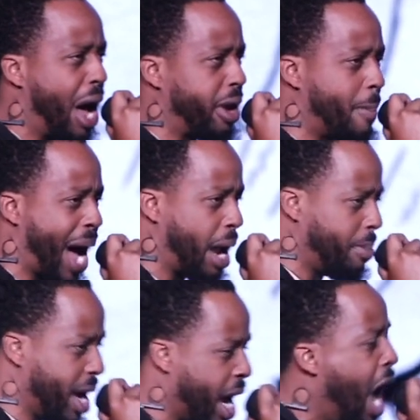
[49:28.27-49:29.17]
round about
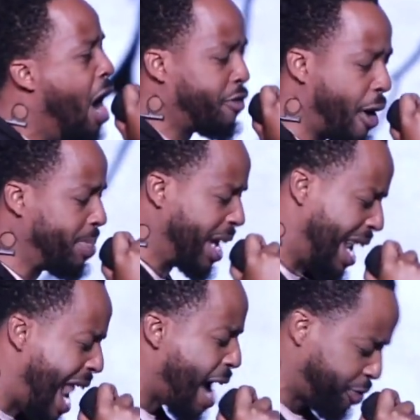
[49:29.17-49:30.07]
me from the
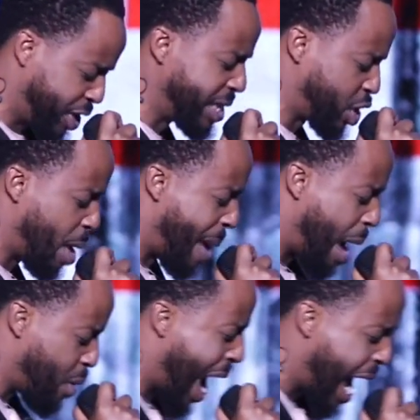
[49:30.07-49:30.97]
left into
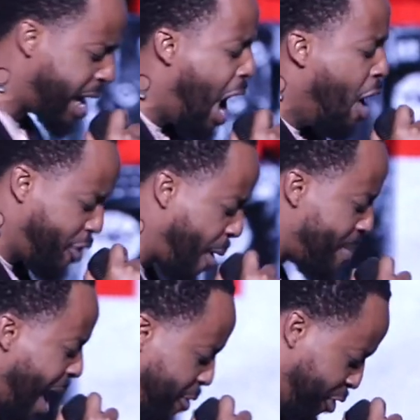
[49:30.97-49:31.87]
my right, from
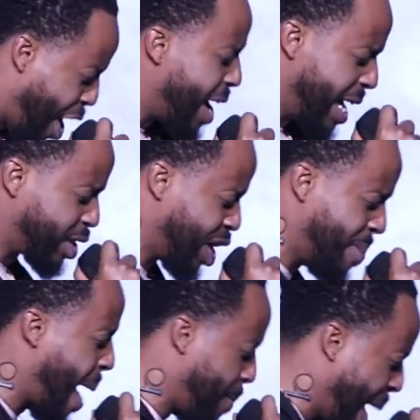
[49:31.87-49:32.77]
my front into
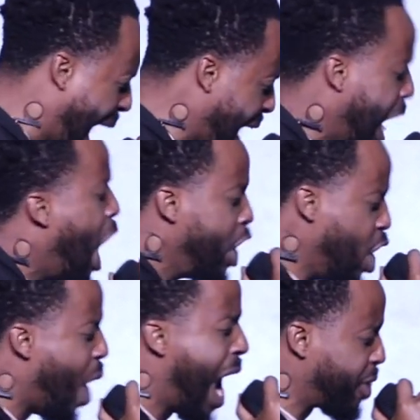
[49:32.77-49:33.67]
my back.
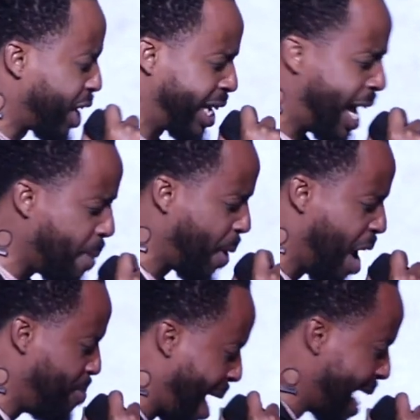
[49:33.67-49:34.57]
You are the keeper of